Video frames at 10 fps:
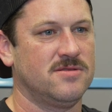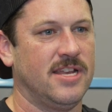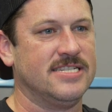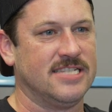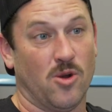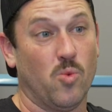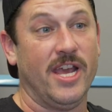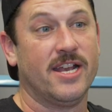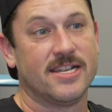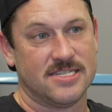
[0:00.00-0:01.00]
Is it a
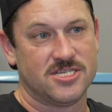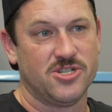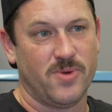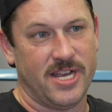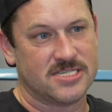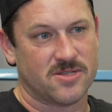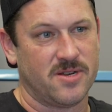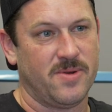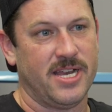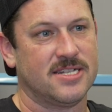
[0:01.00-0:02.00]
week? Is it 2 weeks,
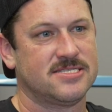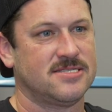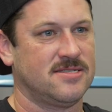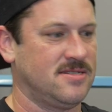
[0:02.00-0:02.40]
3 weeks?